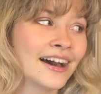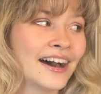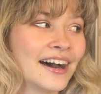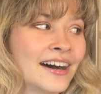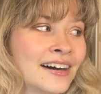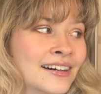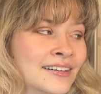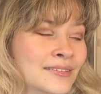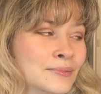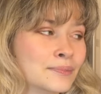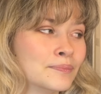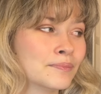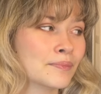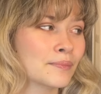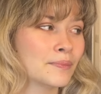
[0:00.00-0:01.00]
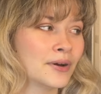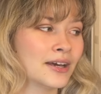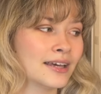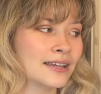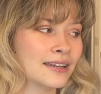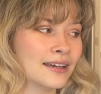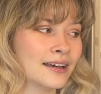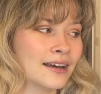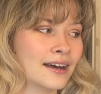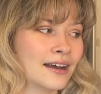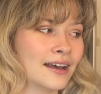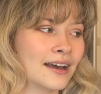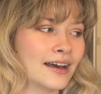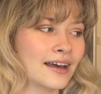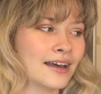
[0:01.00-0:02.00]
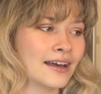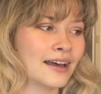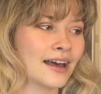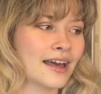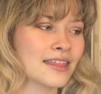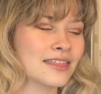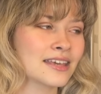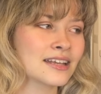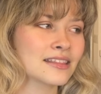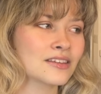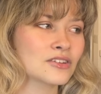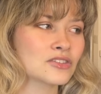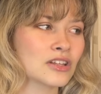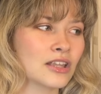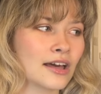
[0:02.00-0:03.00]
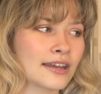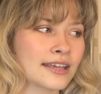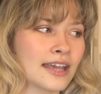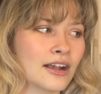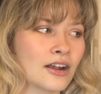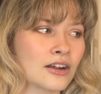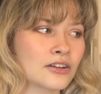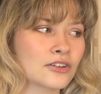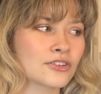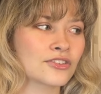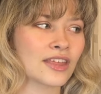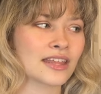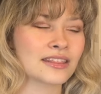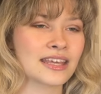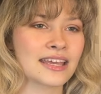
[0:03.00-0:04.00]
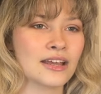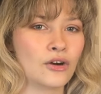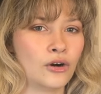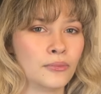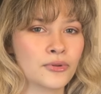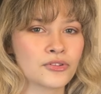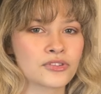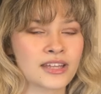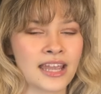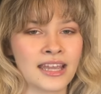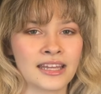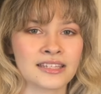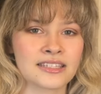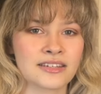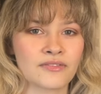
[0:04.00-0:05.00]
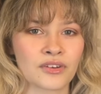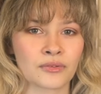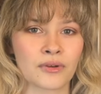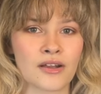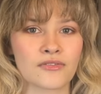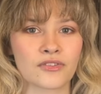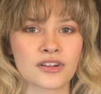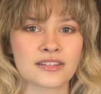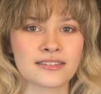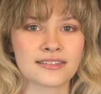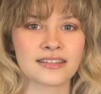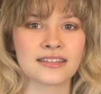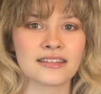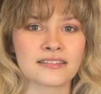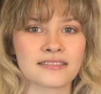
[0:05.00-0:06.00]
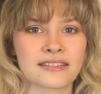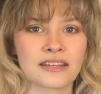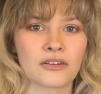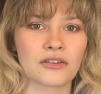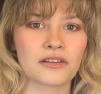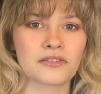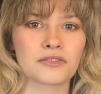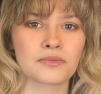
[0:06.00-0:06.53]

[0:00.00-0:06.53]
But I think there's a lot of characters that they almost can't even reference in this series